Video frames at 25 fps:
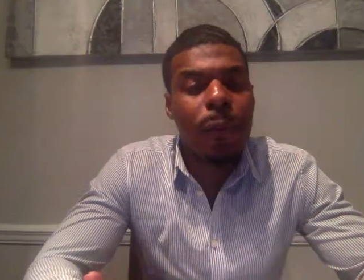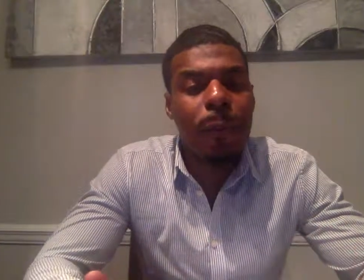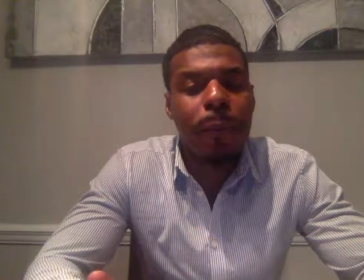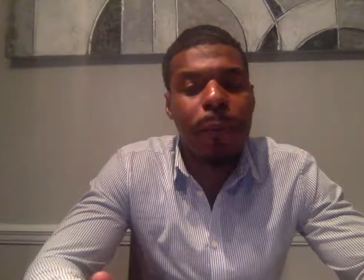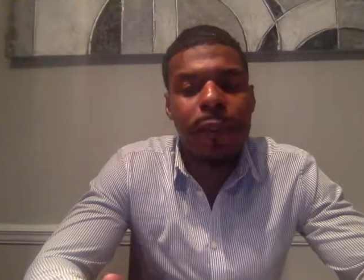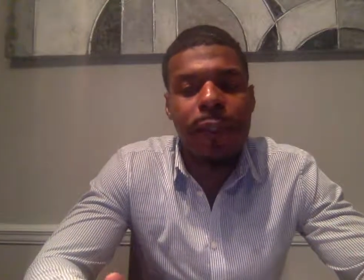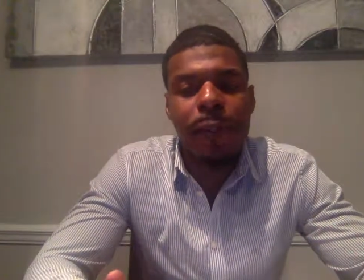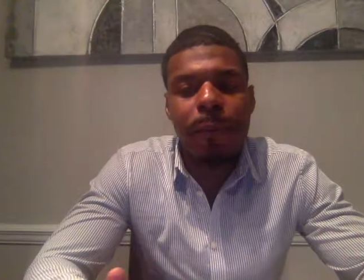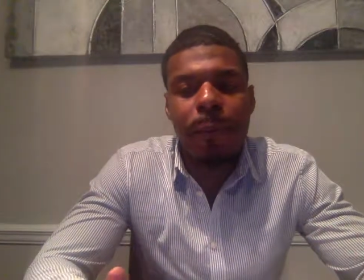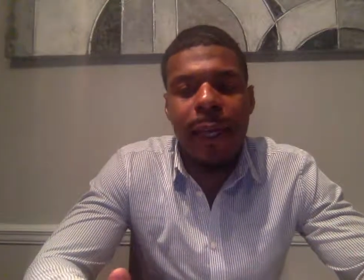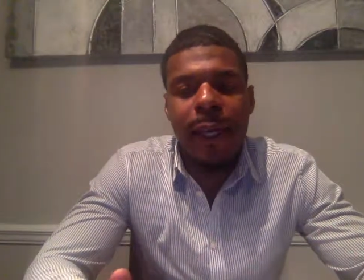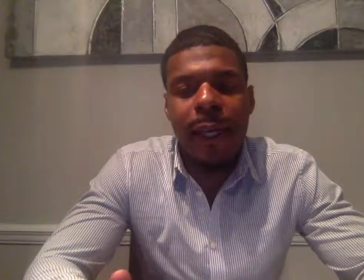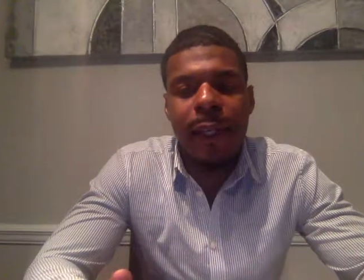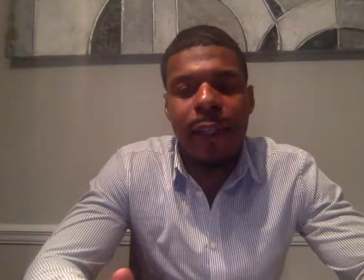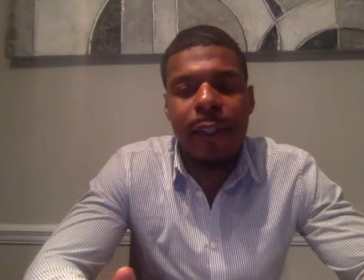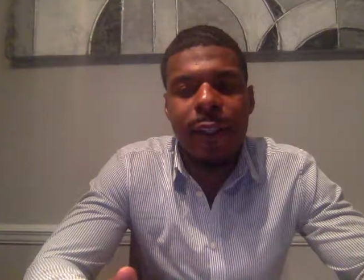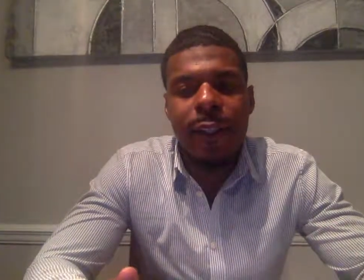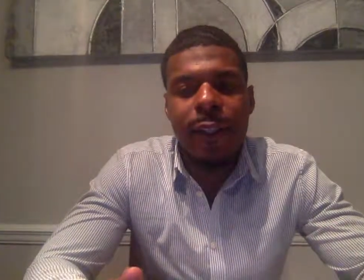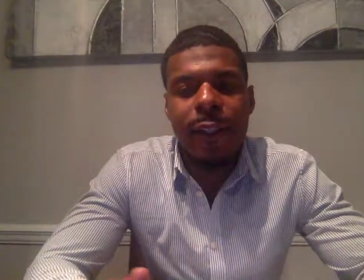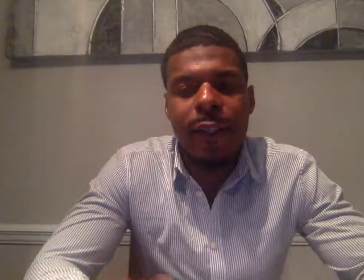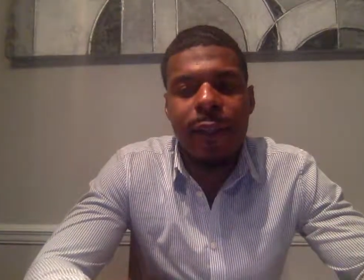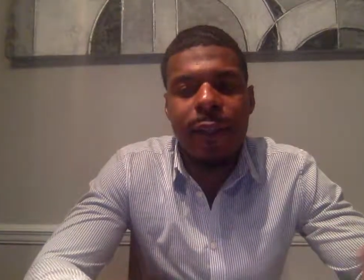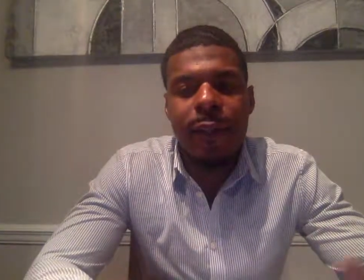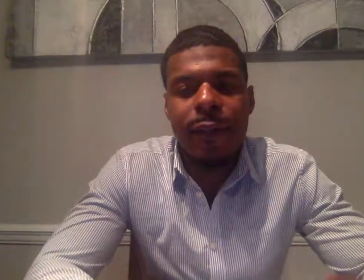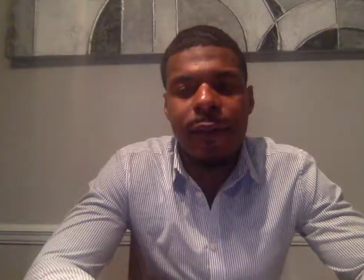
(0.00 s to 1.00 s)

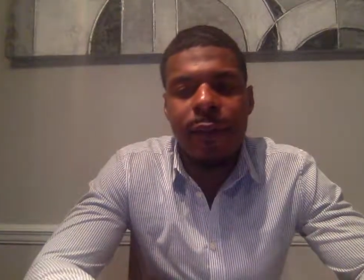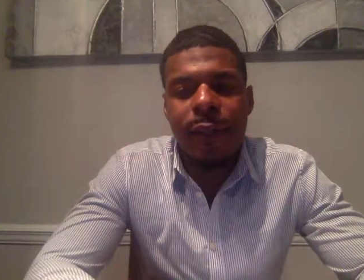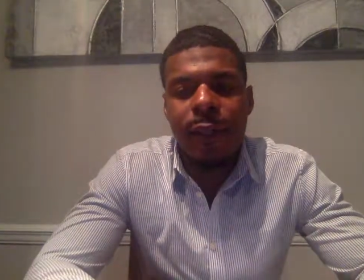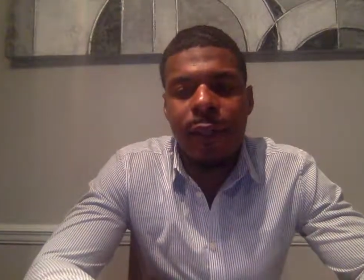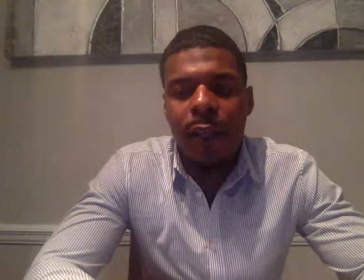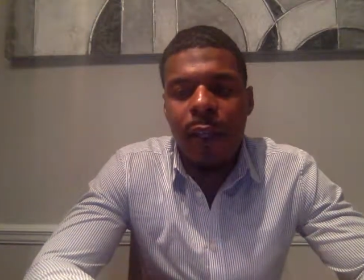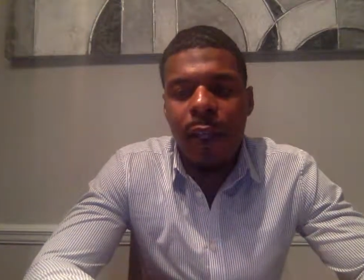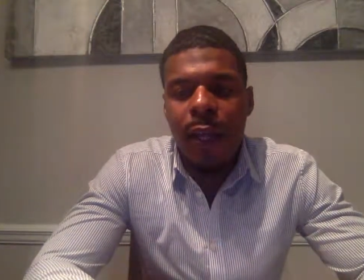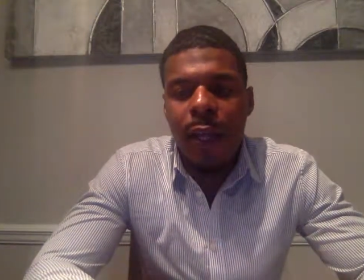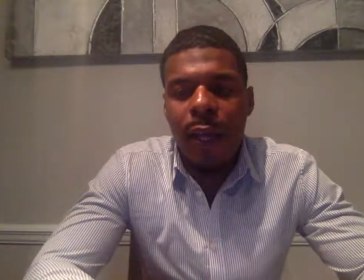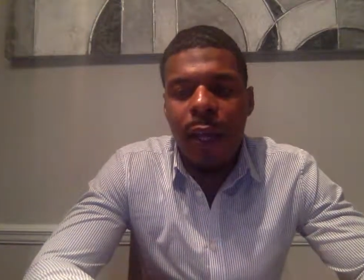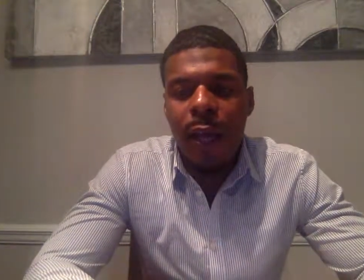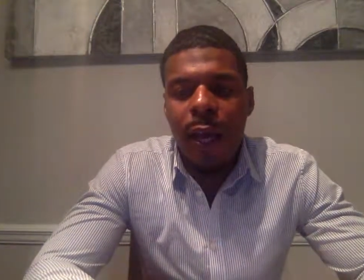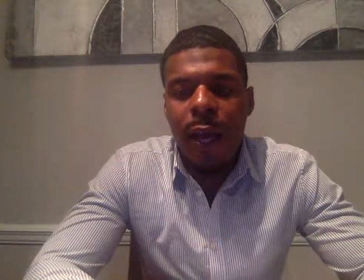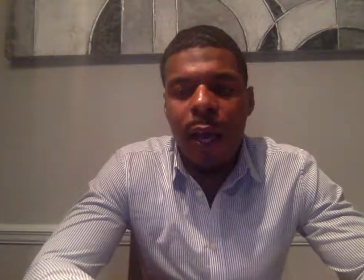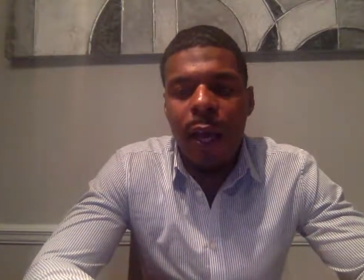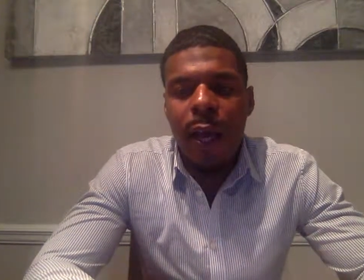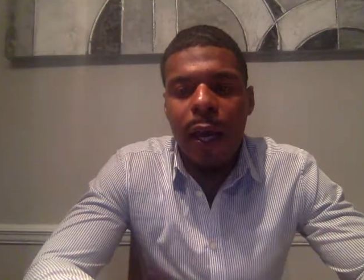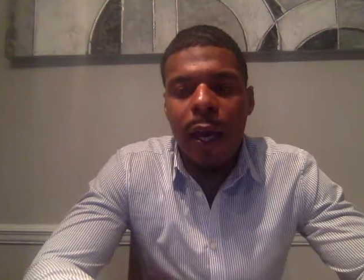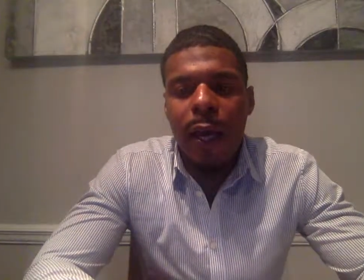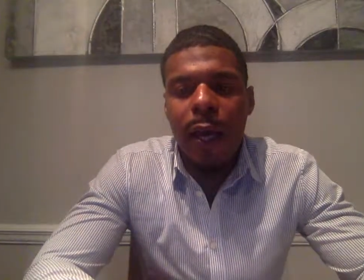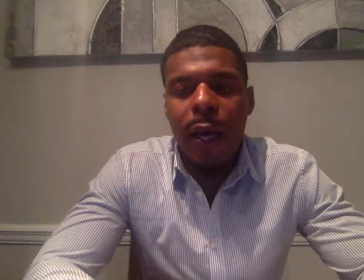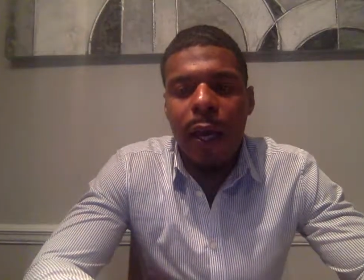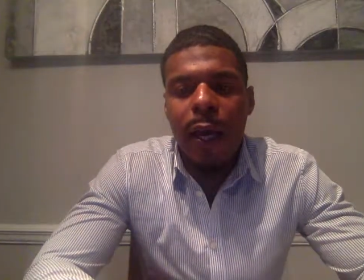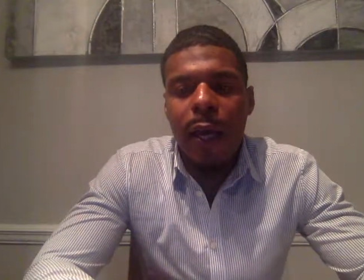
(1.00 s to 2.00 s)
perspectives,
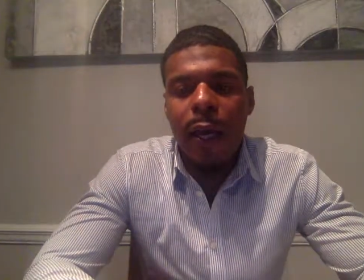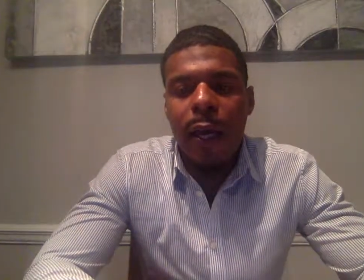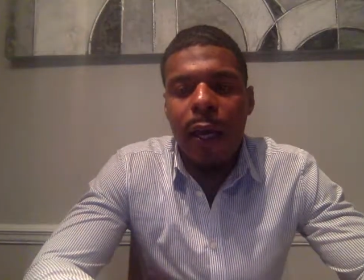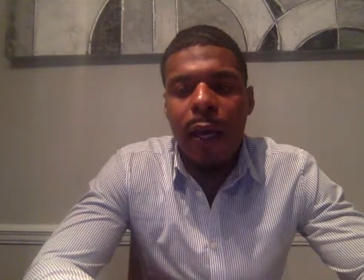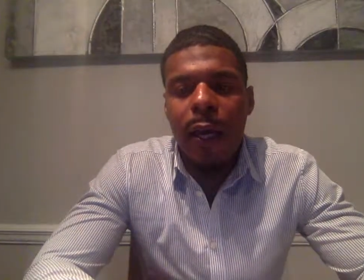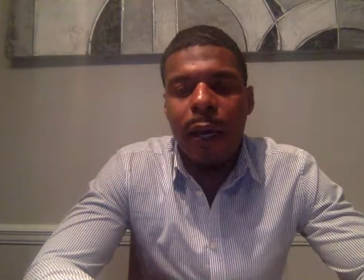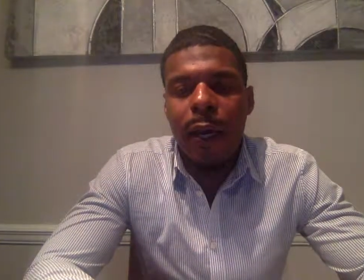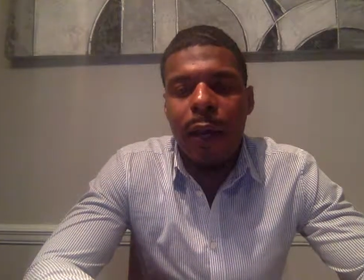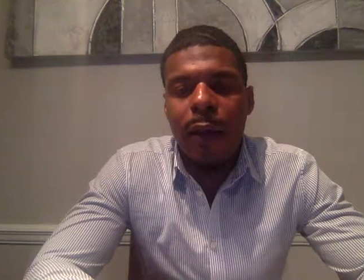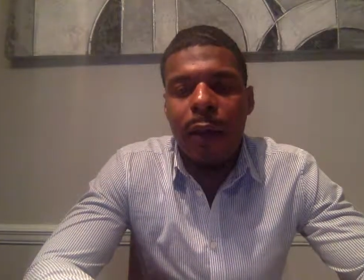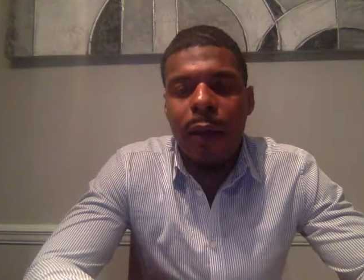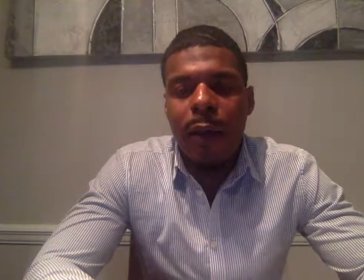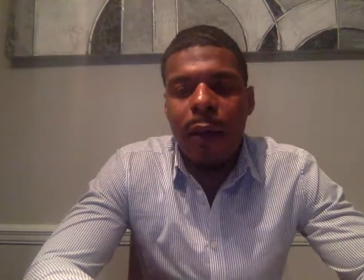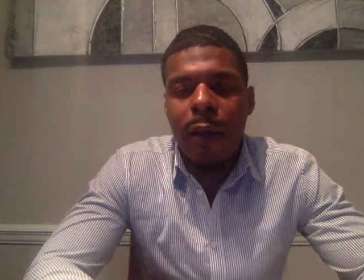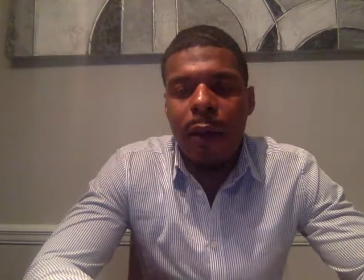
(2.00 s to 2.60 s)
the